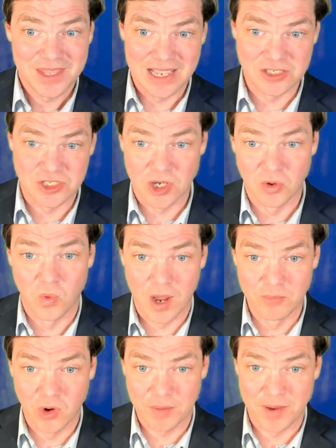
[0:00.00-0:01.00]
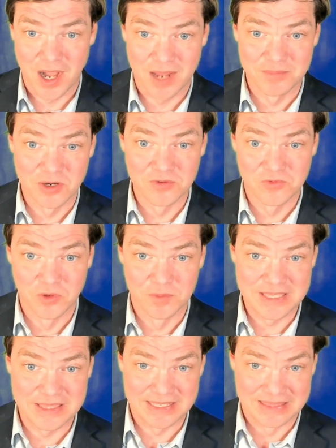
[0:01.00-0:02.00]
And so one more pawn move will
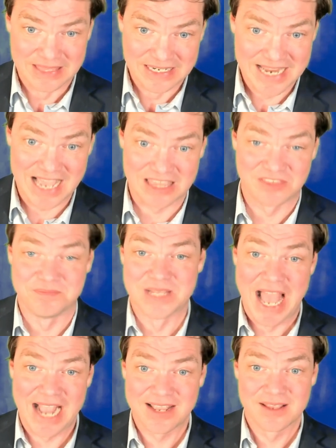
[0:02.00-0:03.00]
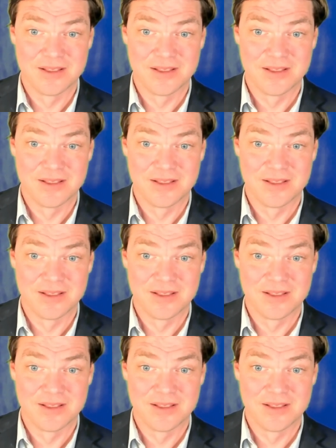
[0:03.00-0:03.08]
be the death of black.